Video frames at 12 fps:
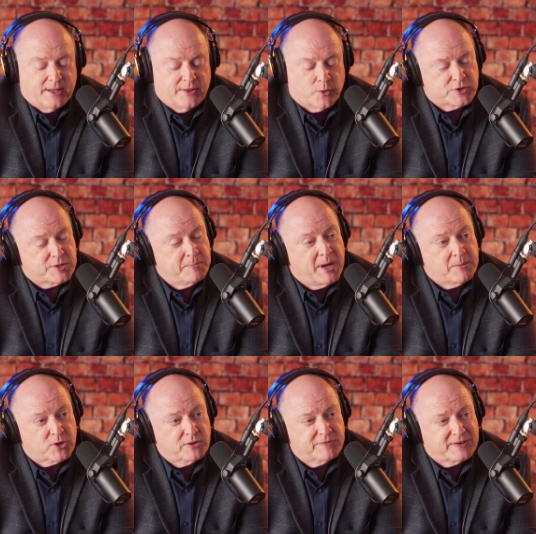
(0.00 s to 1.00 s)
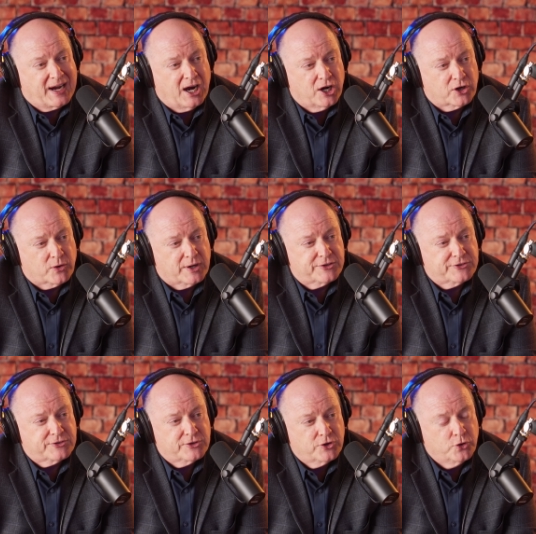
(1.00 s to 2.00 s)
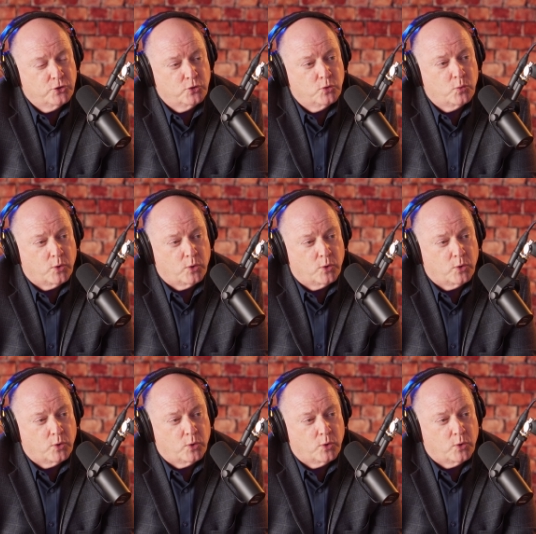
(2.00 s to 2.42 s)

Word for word: There was a member of Congress who